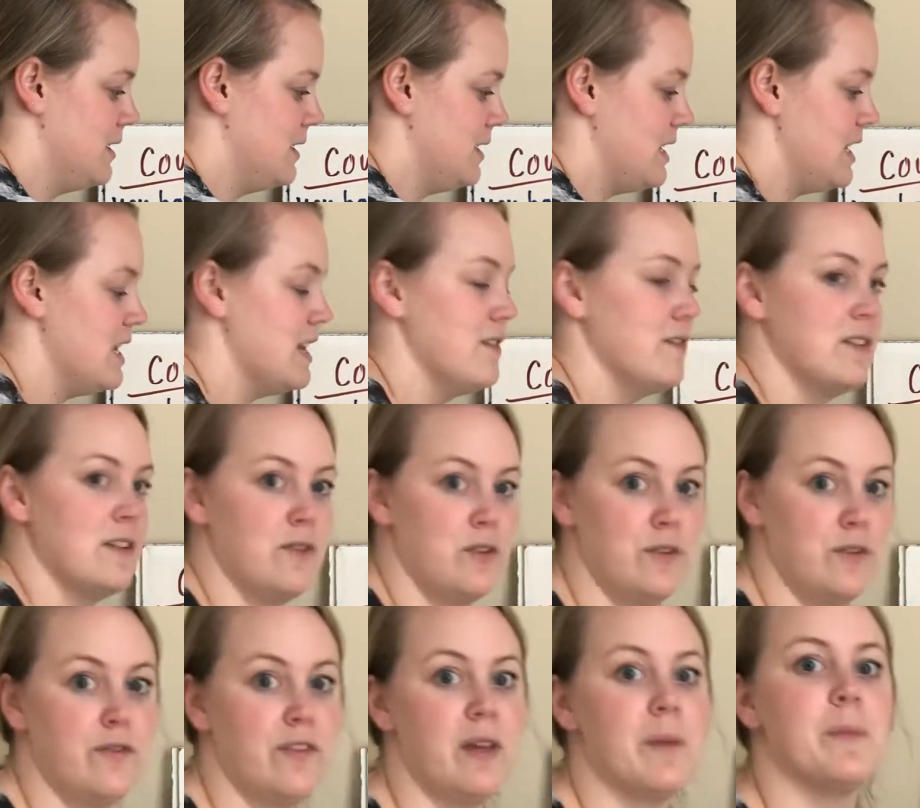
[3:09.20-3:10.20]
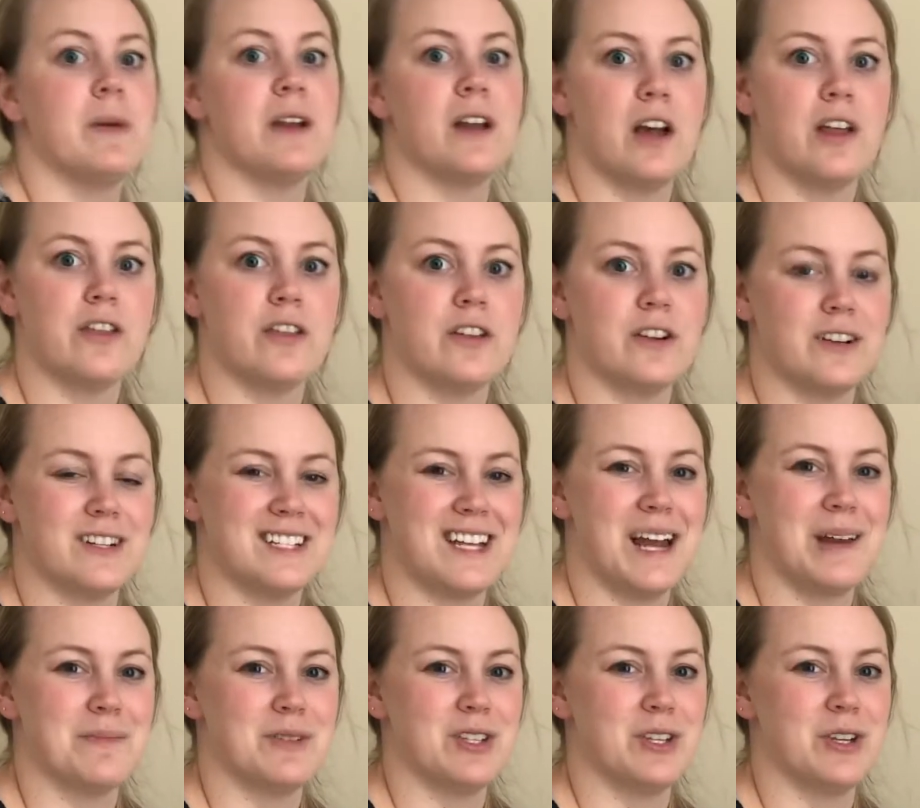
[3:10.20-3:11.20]
even if you flip it a 3rd
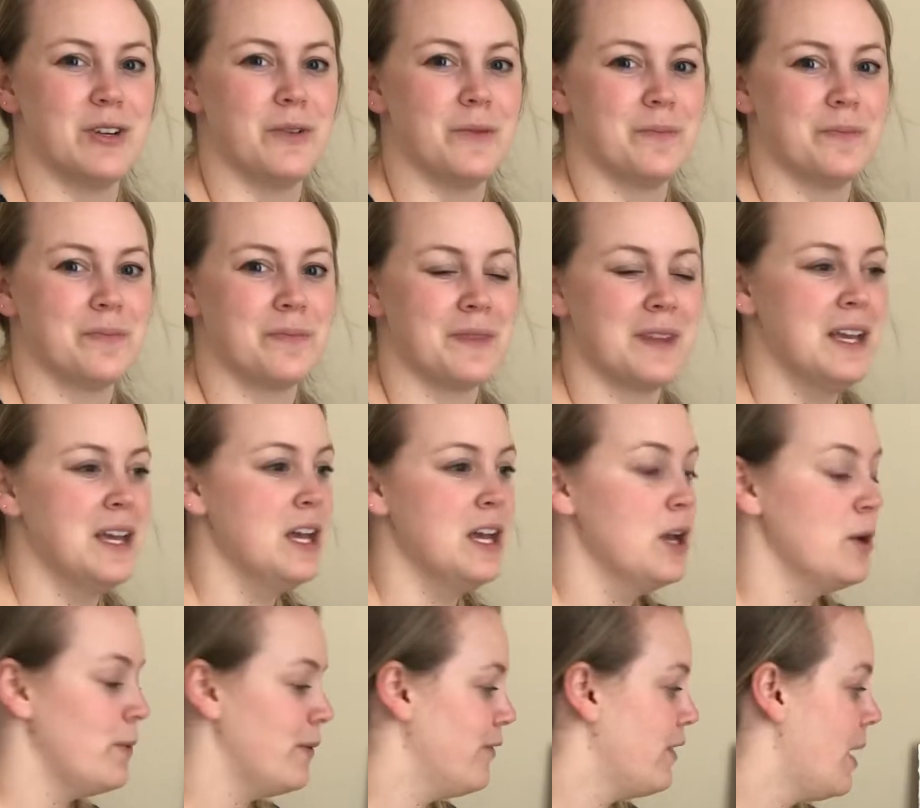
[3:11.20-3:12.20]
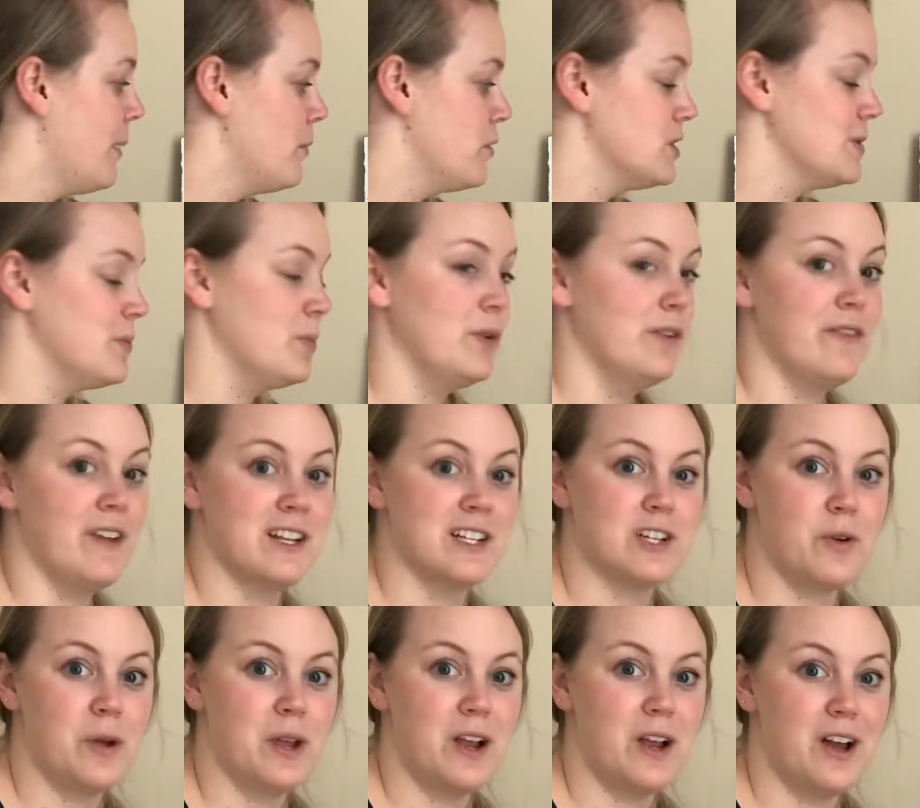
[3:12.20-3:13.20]
time too. We've got multiple events
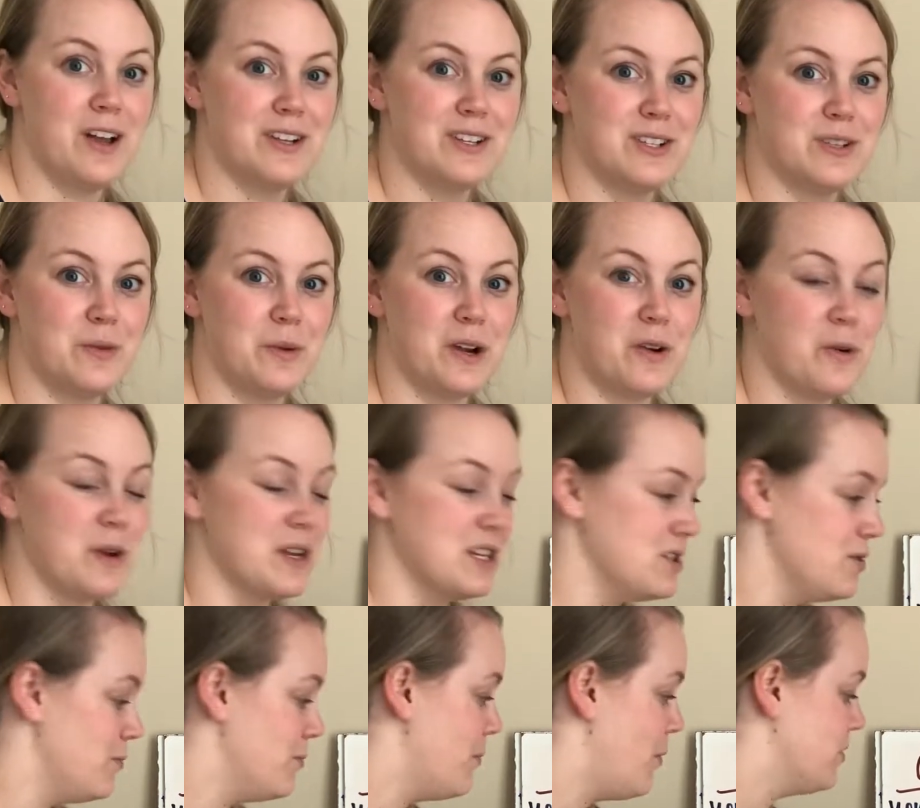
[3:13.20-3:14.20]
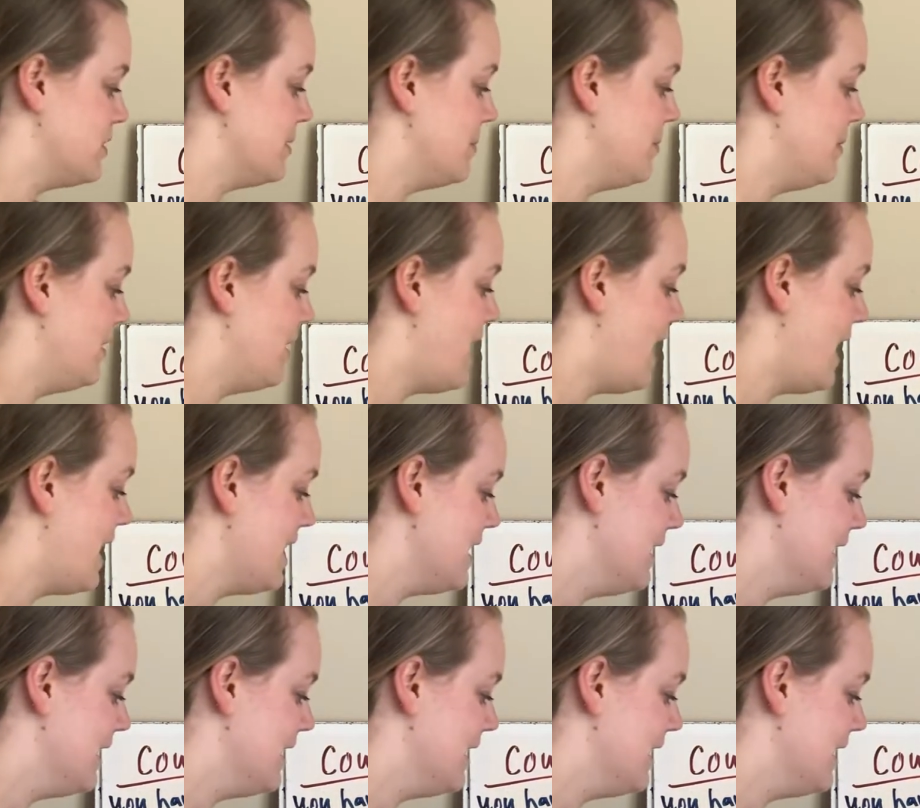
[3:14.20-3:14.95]
going on, so we're going to multiply,